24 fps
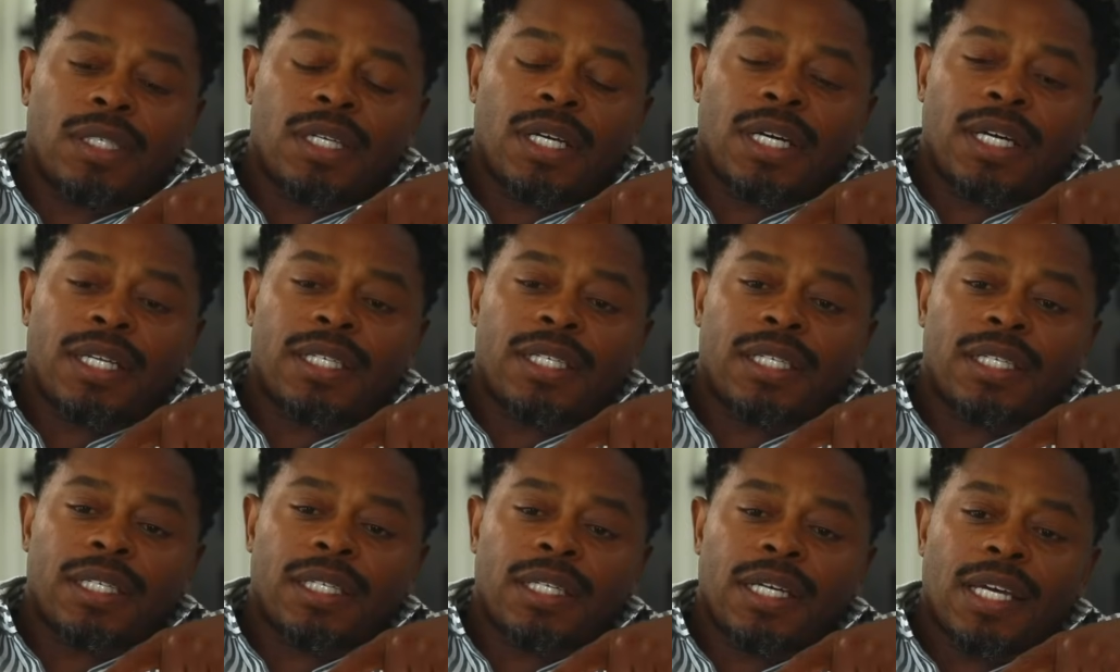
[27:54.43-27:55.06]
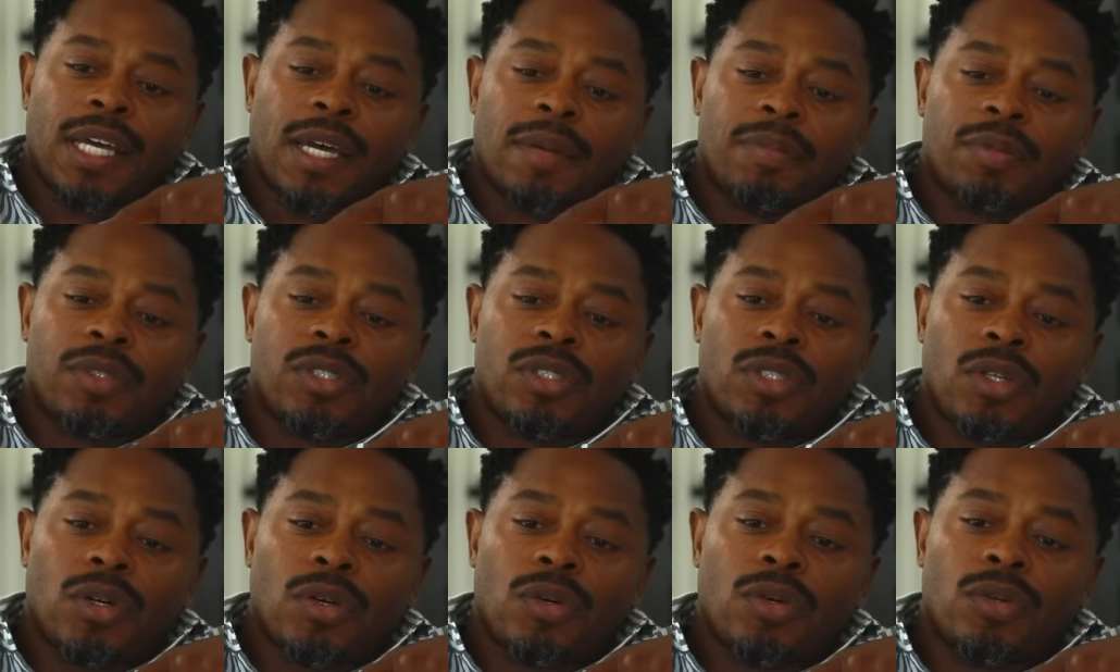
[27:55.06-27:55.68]
I did an
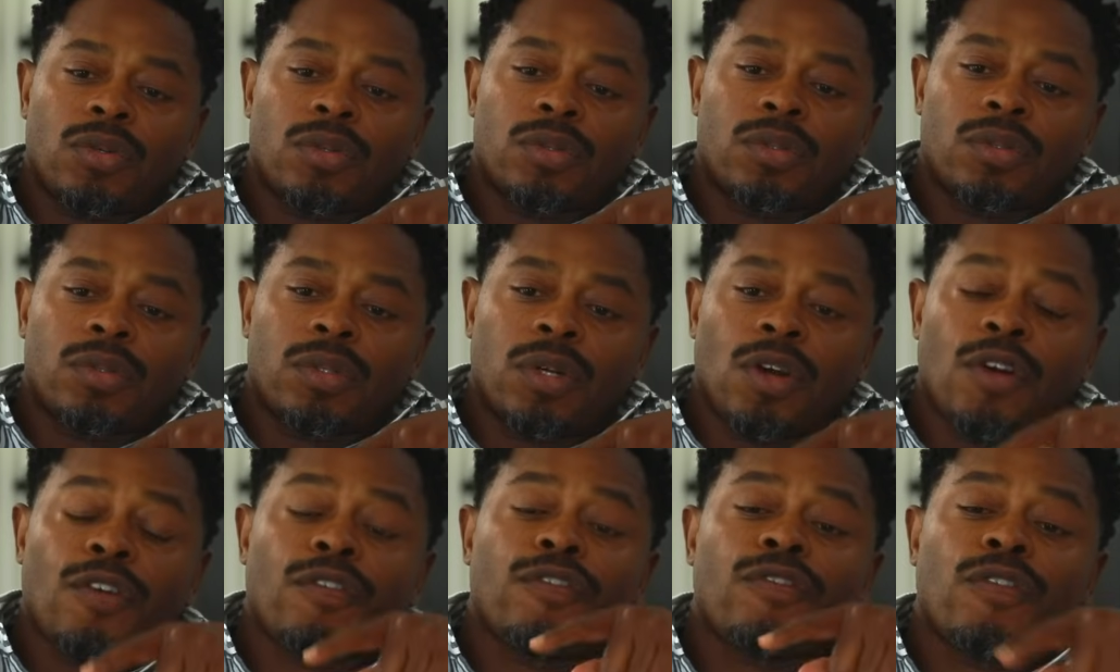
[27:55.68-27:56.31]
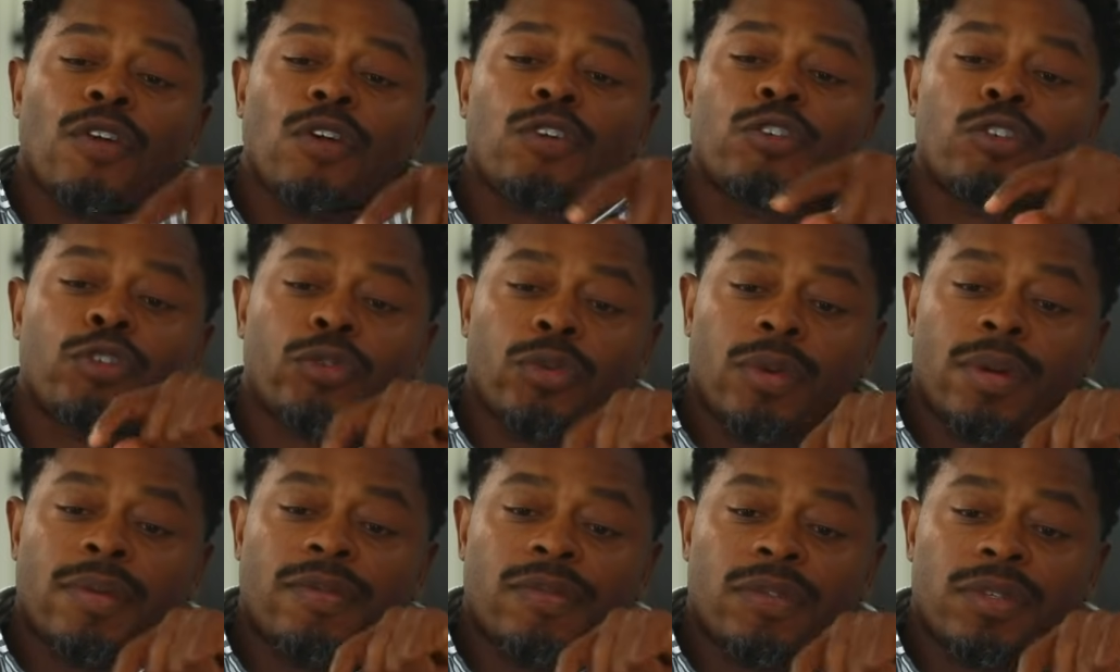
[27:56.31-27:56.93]
episode, her first
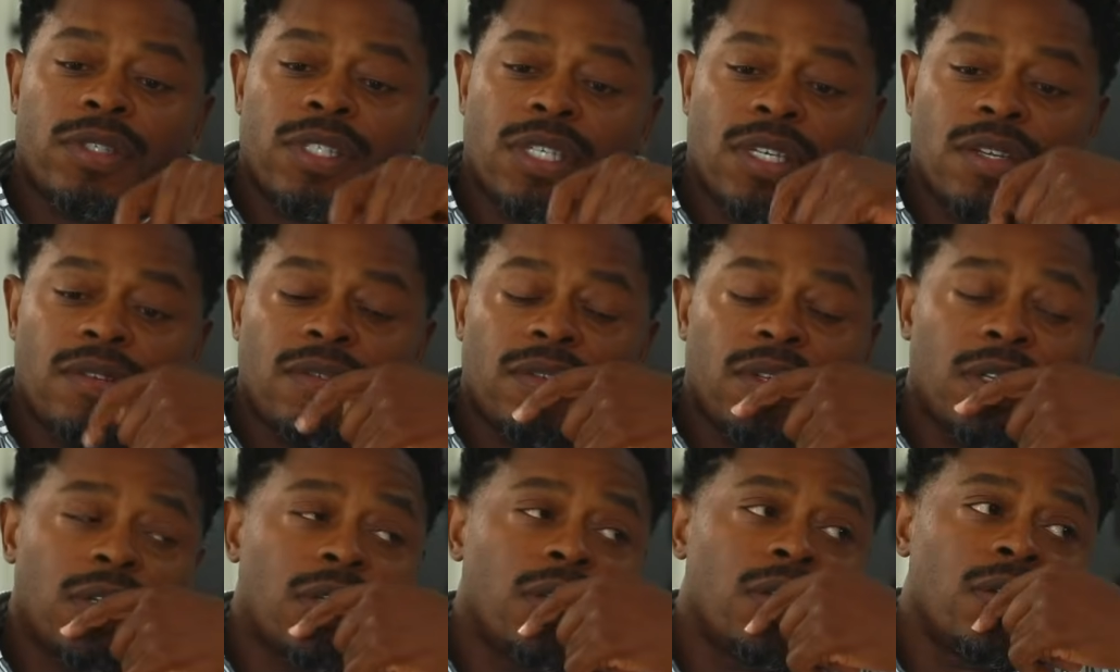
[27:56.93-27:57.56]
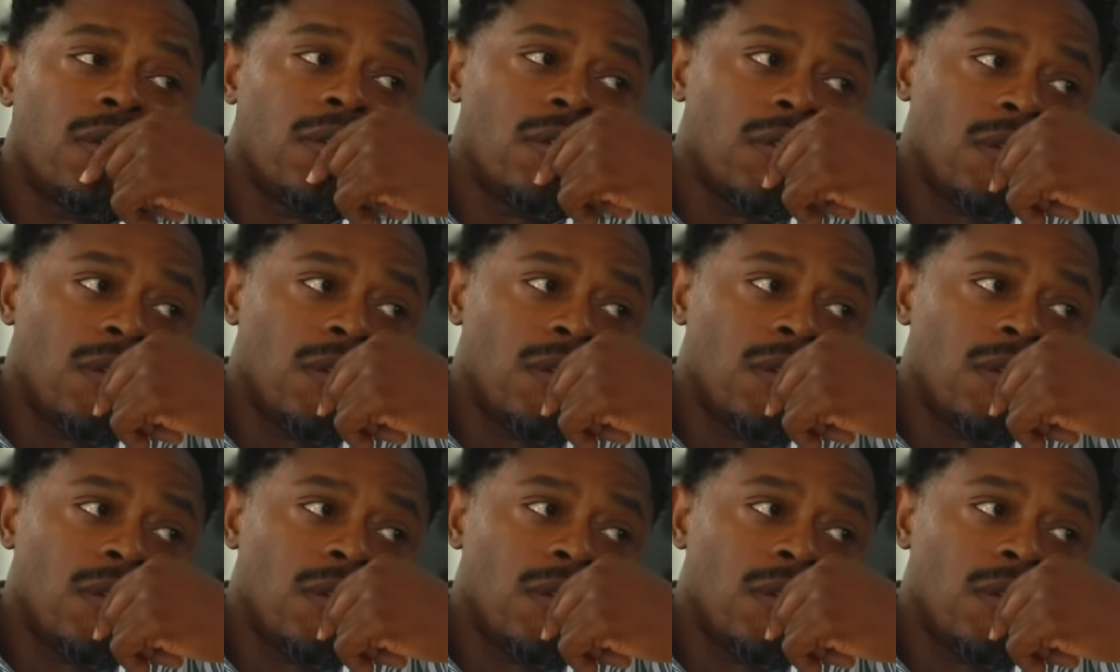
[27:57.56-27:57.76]
script for TV,